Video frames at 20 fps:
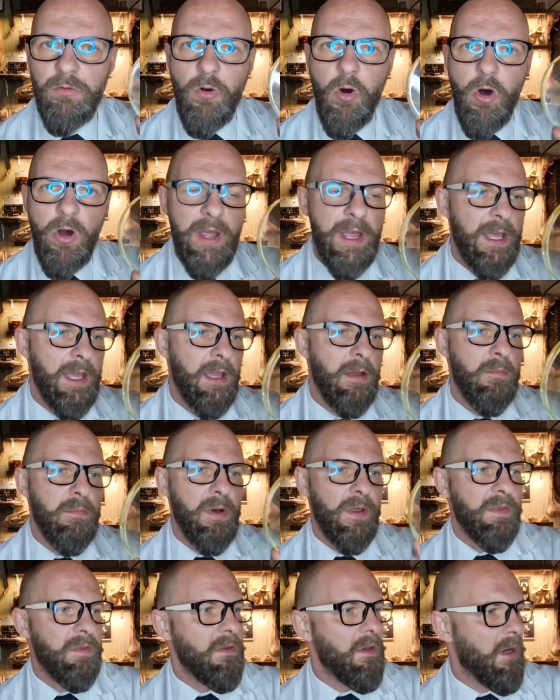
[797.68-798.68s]
raw egg,
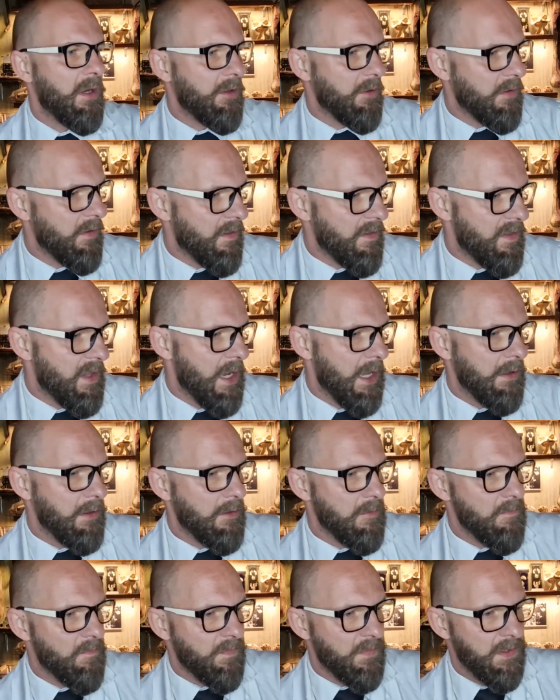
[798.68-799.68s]
but other than that,
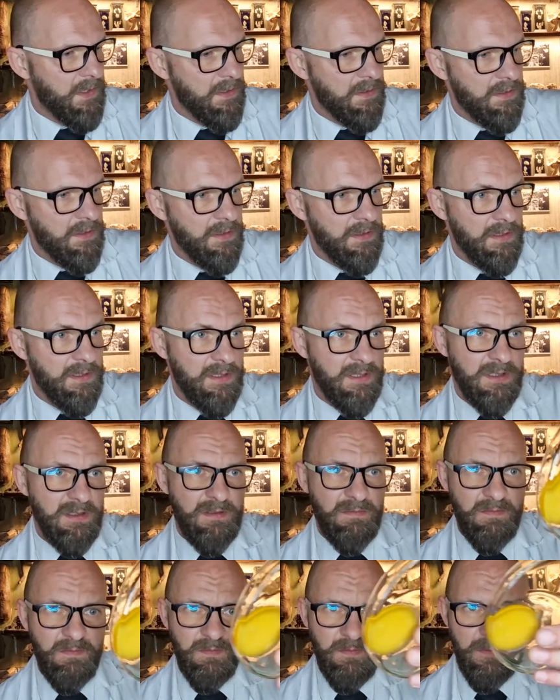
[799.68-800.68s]
it's just
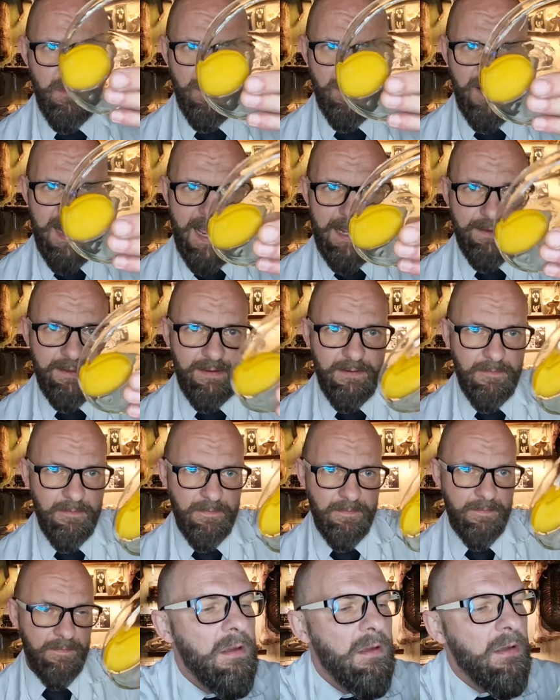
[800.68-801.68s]
flat.
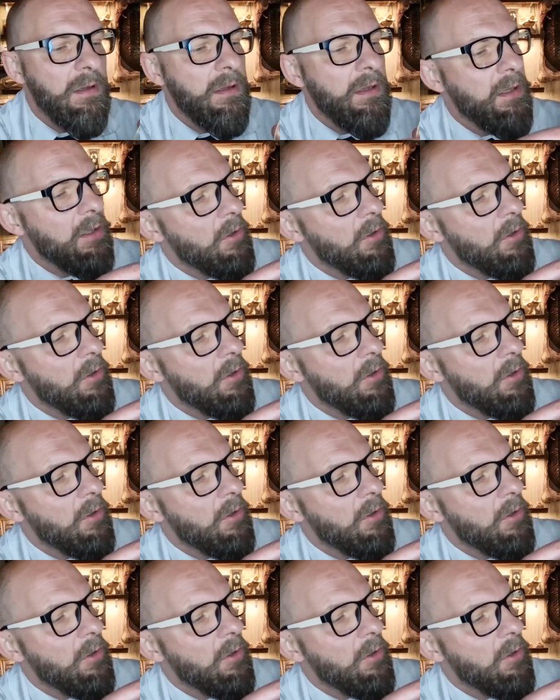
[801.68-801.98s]
The